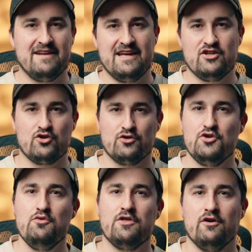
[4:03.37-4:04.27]
an inch or
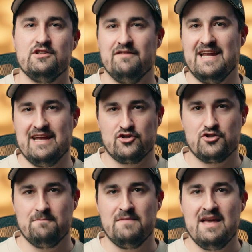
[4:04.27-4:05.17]
2/3 of an
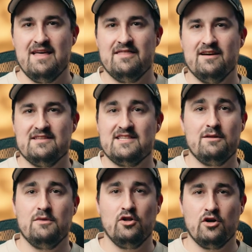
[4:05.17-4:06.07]
inch. The
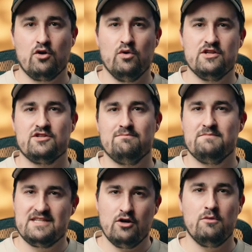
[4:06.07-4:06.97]
cinema look was
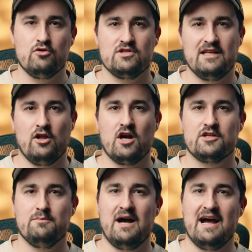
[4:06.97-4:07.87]
still mostly
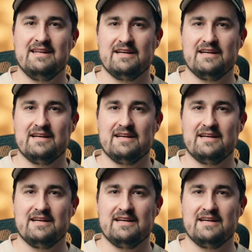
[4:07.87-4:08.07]
locked behind